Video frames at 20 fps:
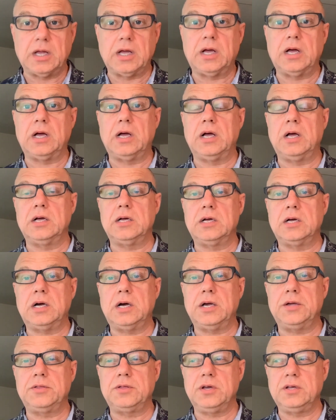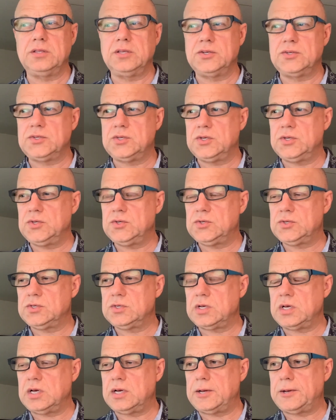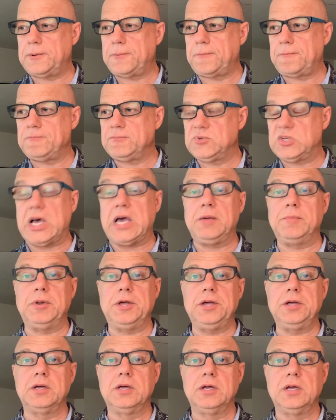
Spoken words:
I think this is timely